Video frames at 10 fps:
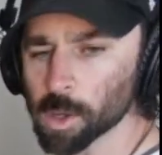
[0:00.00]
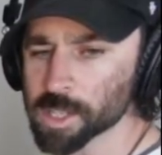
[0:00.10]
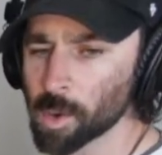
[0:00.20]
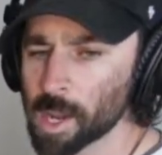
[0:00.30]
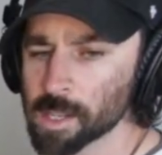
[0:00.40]

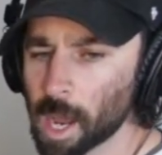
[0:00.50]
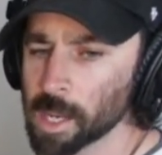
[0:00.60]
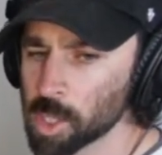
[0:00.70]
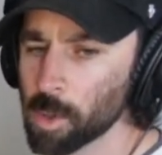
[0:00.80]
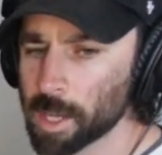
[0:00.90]
So I
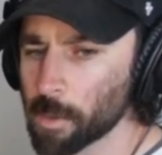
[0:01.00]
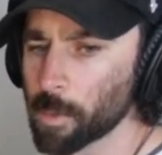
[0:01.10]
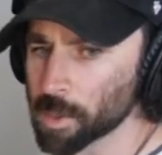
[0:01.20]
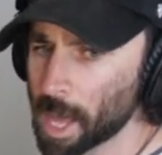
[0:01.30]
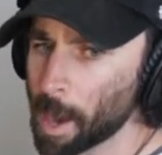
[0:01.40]
do like it for
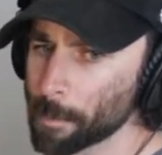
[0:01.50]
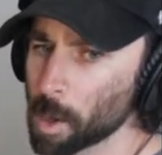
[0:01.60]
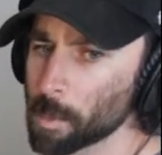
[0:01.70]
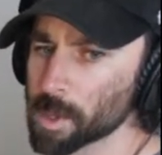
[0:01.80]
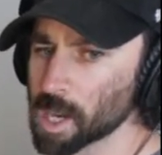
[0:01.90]
that
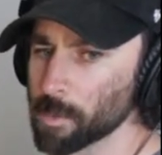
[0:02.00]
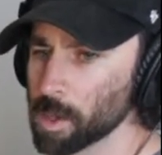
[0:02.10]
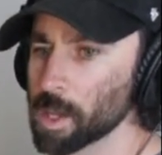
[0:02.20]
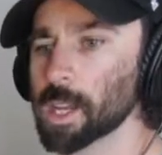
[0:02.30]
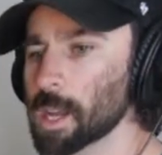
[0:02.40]
purpose. I feel
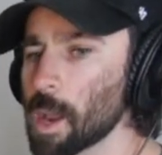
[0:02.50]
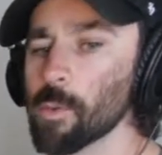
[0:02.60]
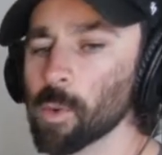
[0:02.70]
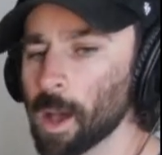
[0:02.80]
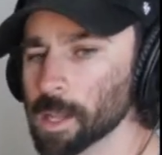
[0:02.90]
like it kind of
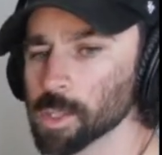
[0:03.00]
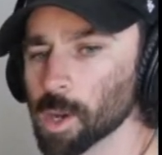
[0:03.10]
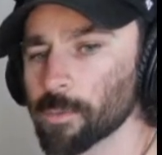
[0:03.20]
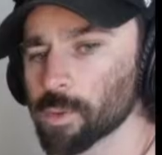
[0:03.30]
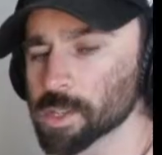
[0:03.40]
lines you
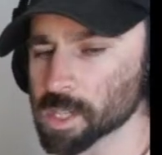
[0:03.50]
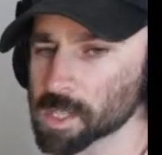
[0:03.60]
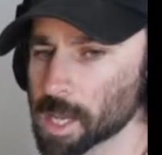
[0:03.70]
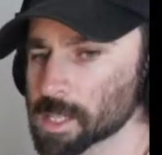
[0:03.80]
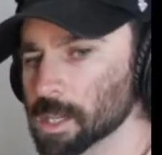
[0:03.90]
up for
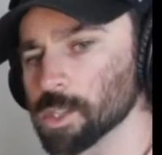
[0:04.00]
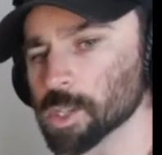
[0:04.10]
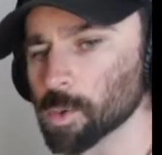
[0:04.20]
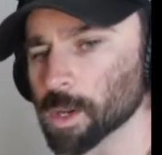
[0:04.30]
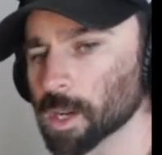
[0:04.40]
success and
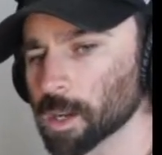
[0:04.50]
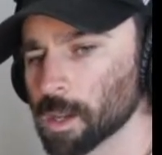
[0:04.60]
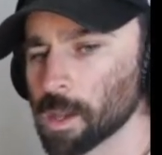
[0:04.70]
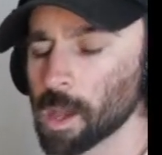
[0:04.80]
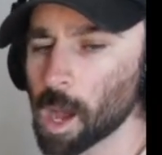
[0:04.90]
doing
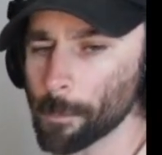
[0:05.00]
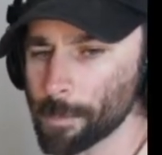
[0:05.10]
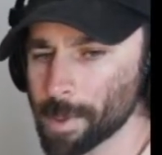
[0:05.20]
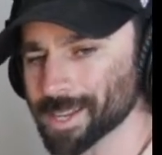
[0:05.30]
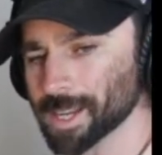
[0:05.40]
a
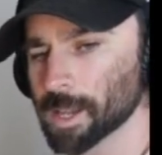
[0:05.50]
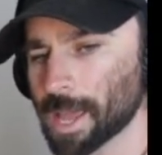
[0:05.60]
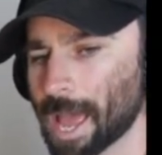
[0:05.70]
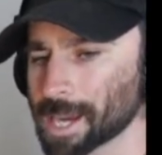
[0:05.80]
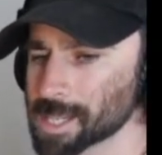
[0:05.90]
big
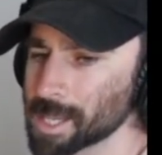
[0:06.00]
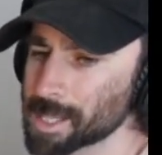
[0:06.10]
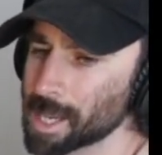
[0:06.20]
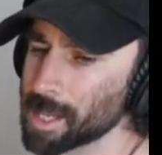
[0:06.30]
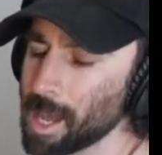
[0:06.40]
accent at the end.